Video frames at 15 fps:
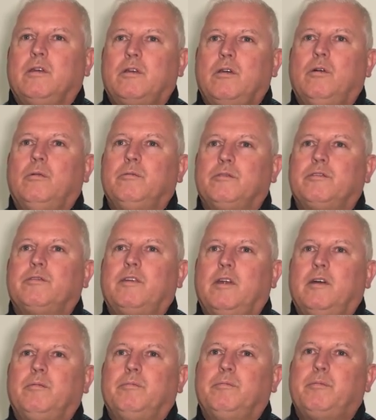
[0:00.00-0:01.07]
comes
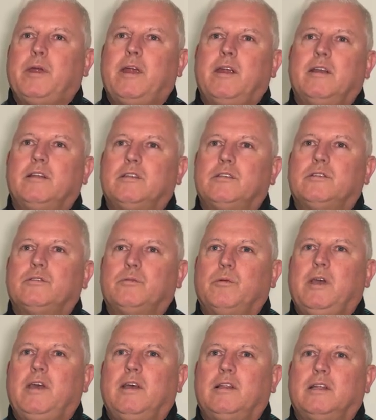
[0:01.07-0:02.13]
from parents as
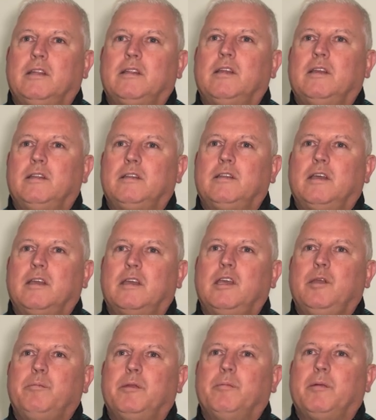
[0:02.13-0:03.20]
well, that they
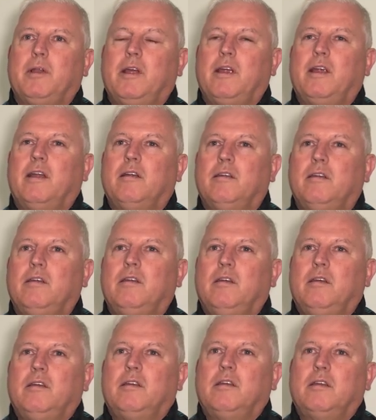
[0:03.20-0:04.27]
keep the player,
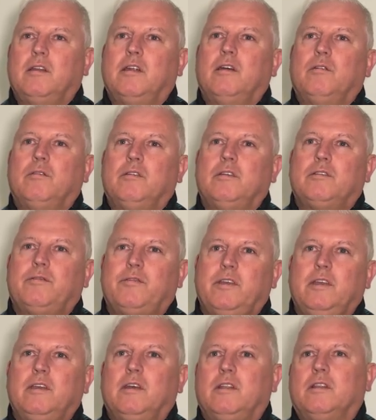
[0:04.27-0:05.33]
you know, his
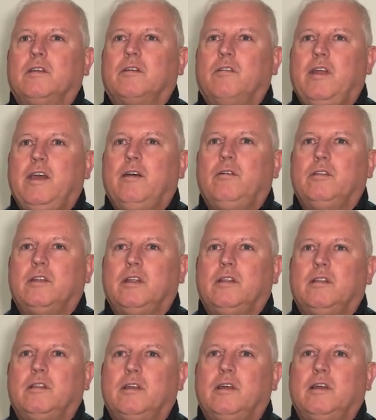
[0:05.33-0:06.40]
feet on the ground,
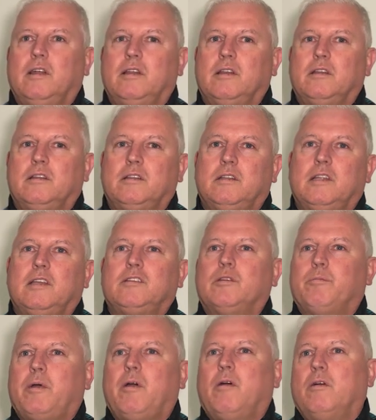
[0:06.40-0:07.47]
and they
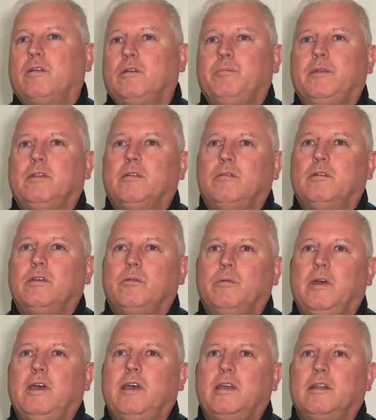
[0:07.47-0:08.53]
support him in the right
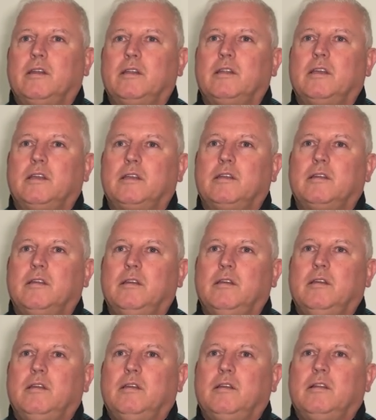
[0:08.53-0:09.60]
way. And I think
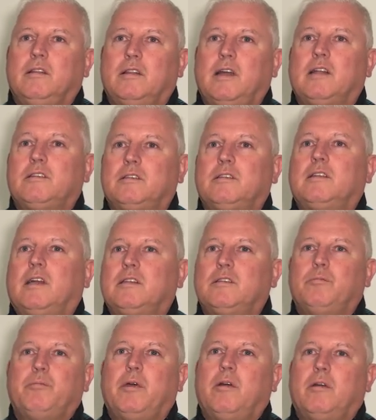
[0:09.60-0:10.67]
that's
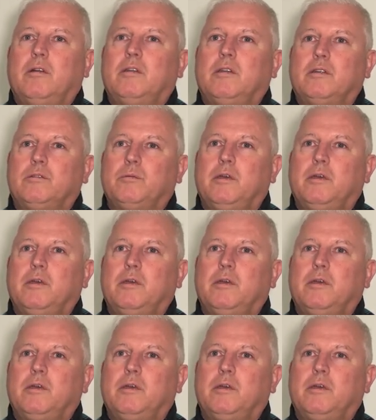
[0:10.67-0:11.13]
important as